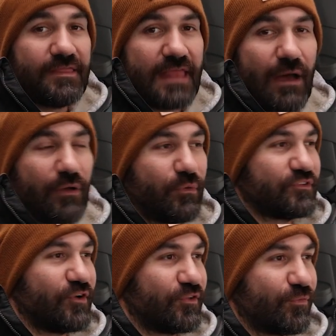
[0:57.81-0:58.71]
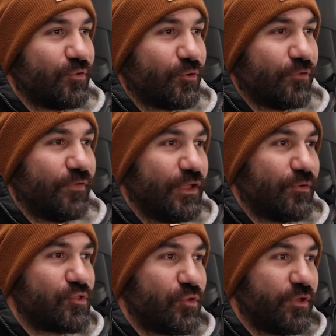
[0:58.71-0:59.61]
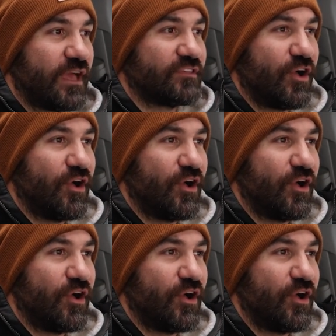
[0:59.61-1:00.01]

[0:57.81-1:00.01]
Now, I was going to record a video and show you guys